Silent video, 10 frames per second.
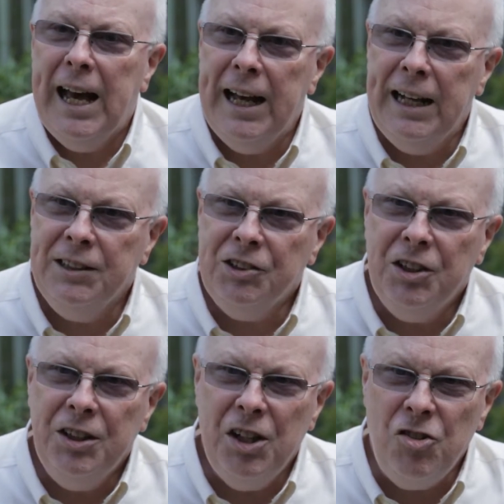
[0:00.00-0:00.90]
And
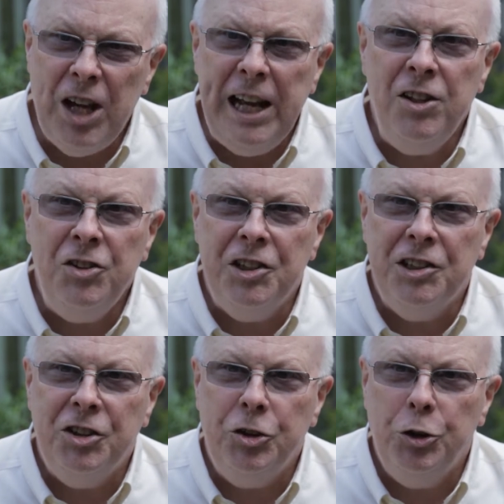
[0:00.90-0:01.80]
the challenge
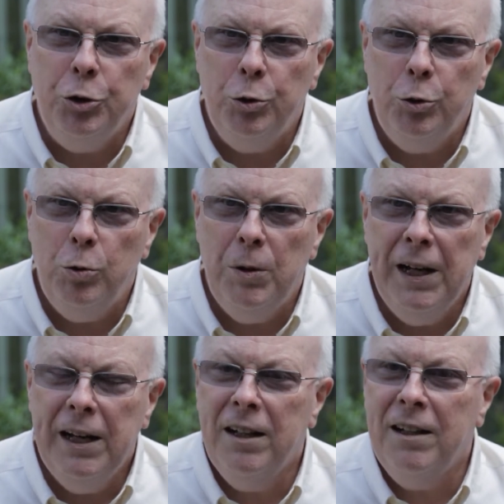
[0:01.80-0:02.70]
is to
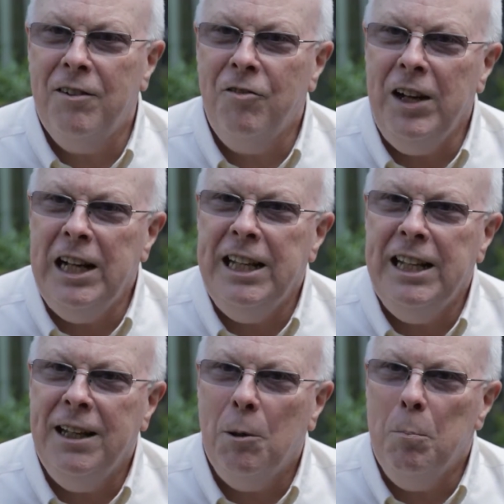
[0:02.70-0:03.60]

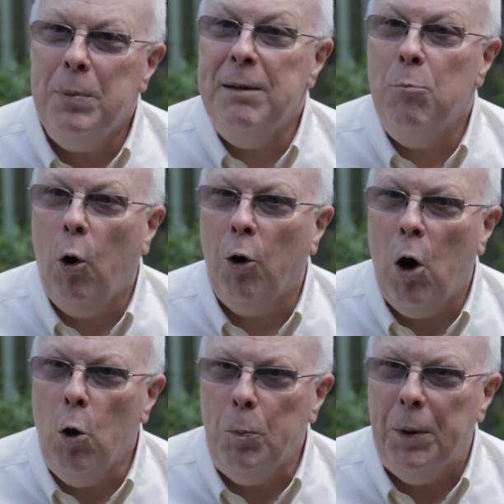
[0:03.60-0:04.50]
really be more
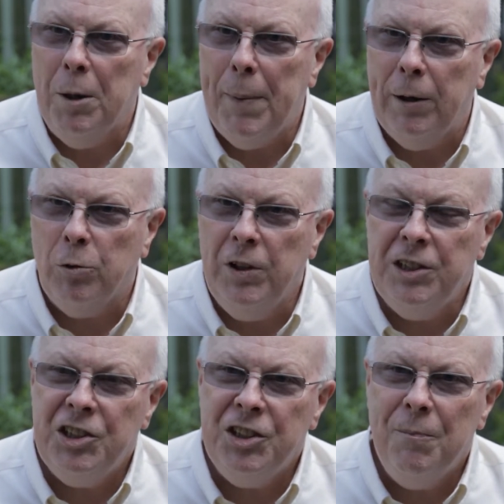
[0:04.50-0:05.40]
open about
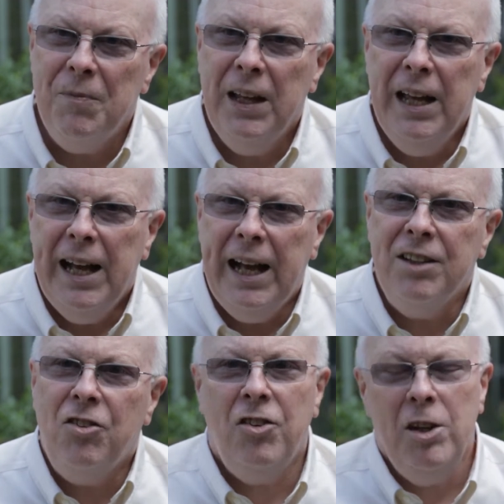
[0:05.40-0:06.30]
this
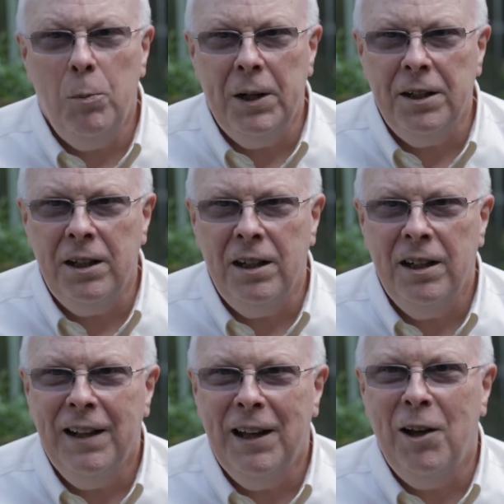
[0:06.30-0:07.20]
and see whether
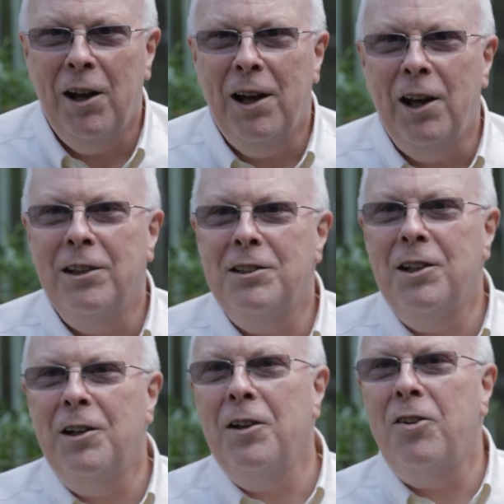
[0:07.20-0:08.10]

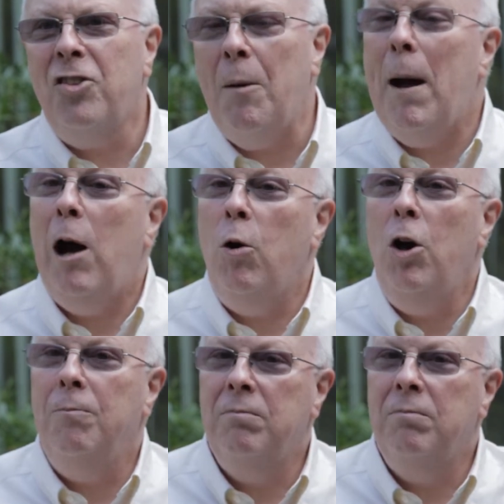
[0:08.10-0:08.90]
somehow